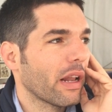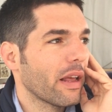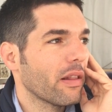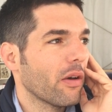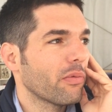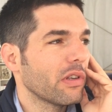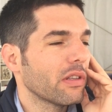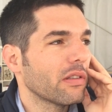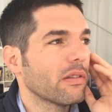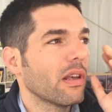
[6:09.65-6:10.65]
And I love
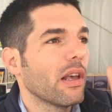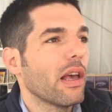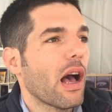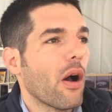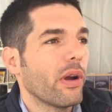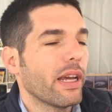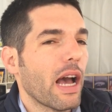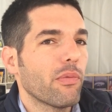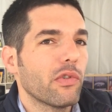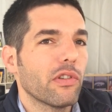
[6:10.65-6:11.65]
this, how he
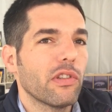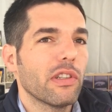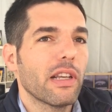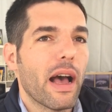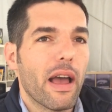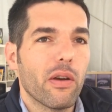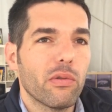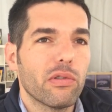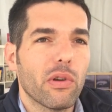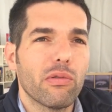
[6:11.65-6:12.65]
captures this guy
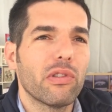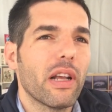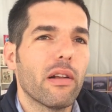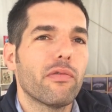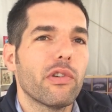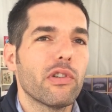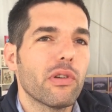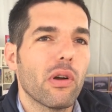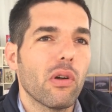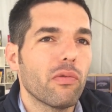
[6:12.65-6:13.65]
who's so selfish,
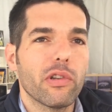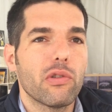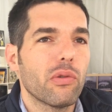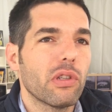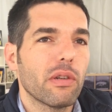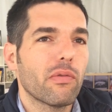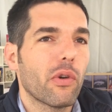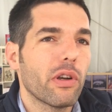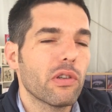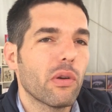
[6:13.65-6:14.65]
always choosing
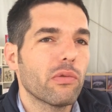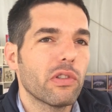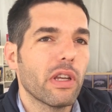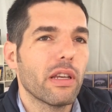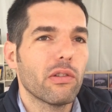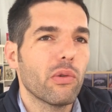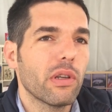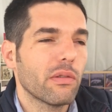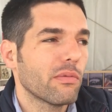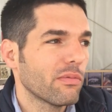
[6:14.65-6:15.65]
for his own sake,
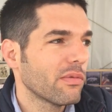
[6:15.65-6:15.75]
doing